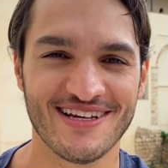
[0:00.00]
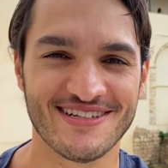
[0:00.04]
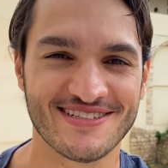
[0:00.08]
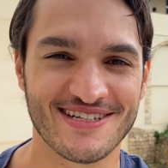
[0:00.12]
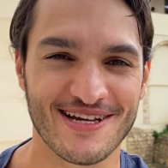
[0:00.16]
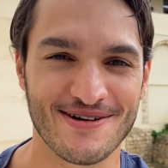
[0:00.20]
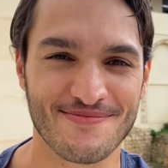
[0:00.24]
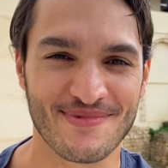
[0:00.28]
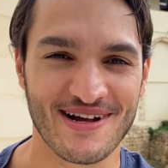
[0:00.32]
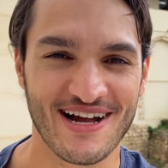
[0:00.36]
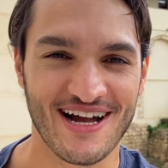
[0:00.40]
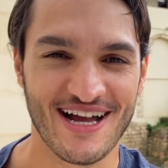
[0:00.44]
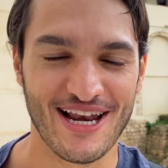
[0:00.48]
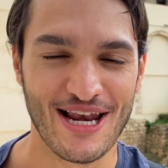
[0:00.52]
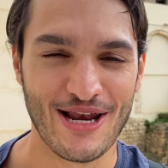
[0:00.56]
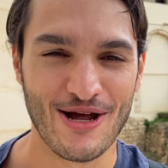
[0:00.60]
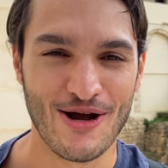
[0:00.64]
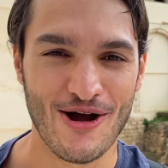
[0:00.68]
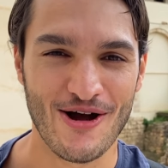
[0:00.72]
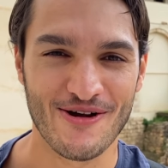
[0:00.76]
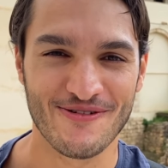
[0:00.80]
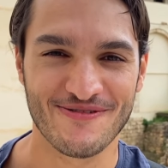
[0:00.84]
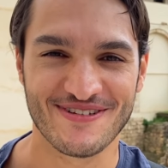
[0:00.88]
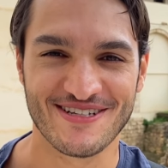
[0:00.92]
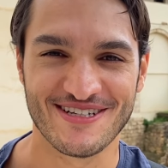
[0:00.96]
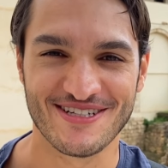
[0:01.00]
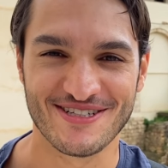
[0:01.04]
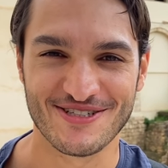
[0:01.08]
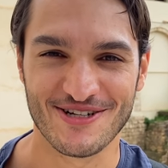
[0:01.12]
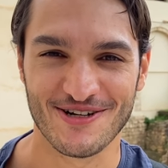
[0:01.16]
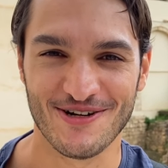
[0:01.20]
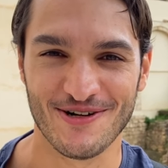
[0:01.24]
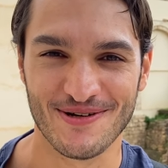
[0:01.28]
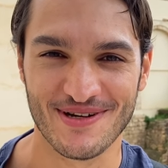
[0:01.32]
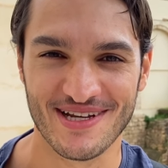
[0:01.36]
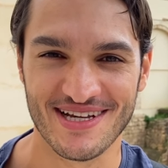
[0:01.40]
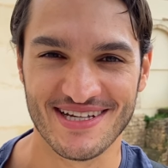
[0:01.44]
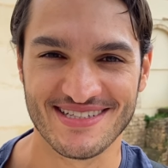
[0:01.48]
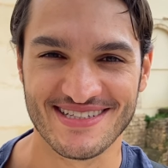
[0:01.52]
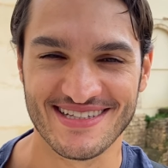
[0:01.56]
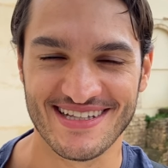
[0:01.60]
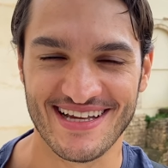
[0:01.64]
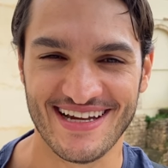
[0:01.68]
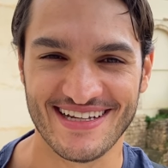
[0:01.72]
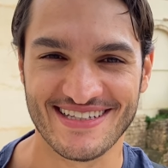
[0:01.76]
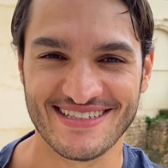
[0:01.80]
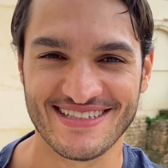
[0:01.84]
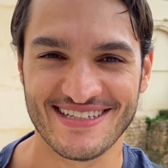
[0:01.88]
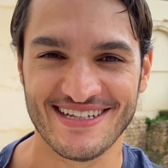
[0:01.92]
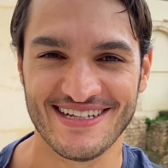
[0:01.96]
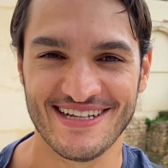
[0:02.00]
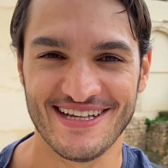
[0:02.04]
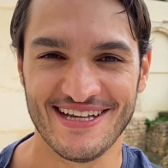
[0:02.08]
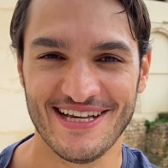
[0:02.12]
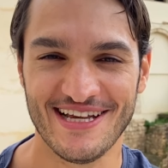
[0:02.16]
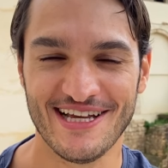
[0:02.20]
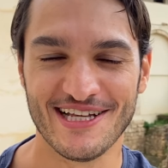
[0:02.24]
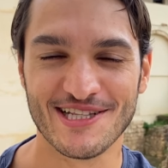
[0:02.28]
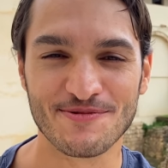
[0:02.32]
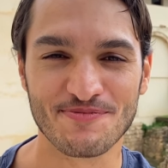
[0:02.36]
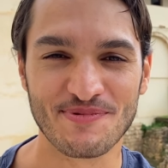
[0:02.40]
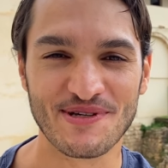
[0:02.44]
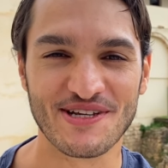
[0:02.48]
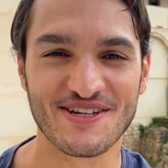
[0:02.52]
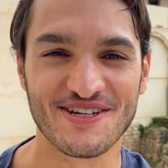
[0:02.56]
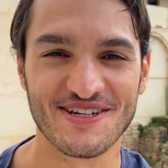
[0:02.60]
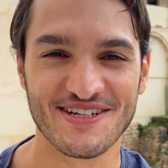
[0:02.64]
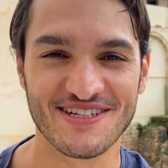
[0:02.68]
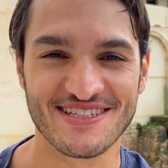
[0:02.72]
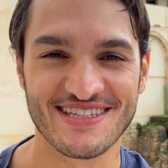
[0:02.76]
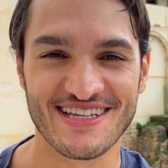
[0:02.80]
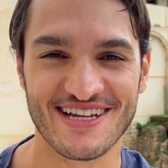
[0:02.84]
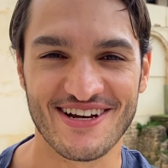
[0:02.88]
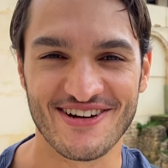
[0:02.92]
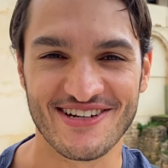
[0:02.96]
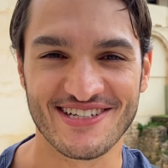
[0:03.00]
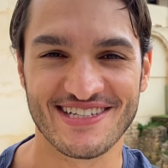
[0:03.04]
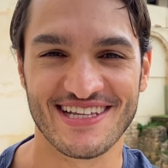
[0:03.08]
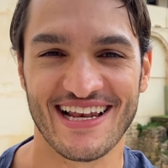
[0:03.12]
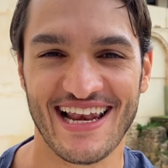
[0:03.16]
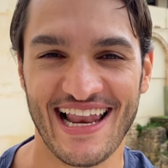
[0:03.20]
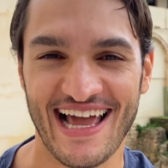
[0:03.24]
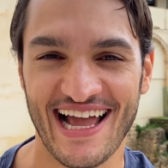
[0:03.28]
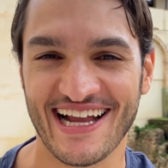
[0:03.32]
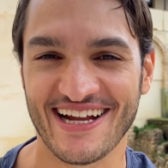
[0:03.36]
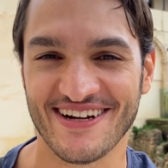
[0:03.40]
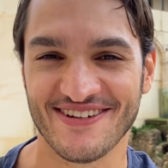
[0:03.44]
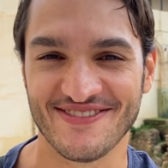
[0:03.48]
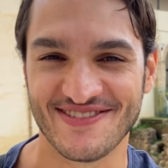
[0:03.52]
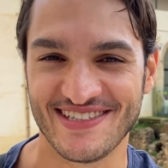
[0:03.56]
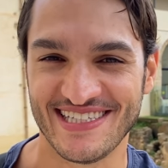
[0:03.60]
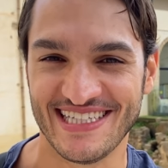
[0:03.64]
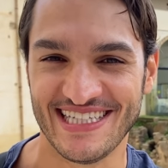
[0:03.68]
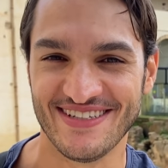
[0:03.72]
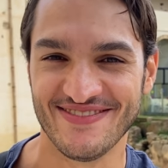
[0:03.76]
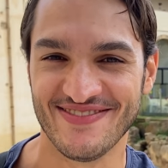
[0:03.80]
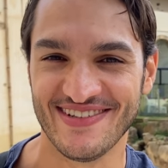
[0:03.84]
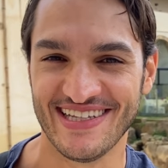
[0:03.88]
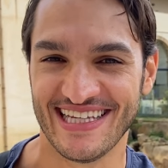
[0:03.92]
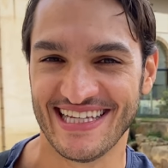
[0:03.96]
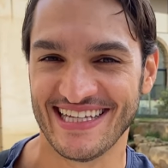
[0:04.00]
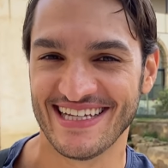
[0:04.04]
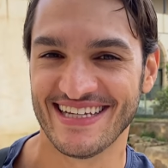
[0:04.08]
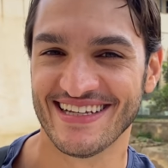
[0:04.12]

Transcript: some guy laughed and told us that it's because there is a lack of TV.